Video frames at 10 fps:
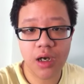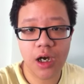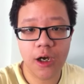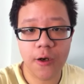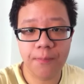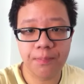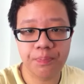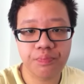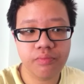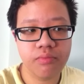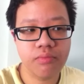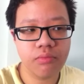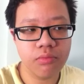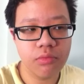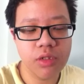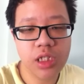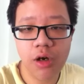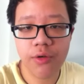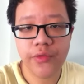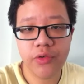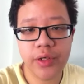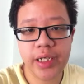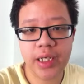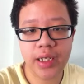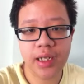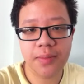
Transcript: Um, start reviewing again.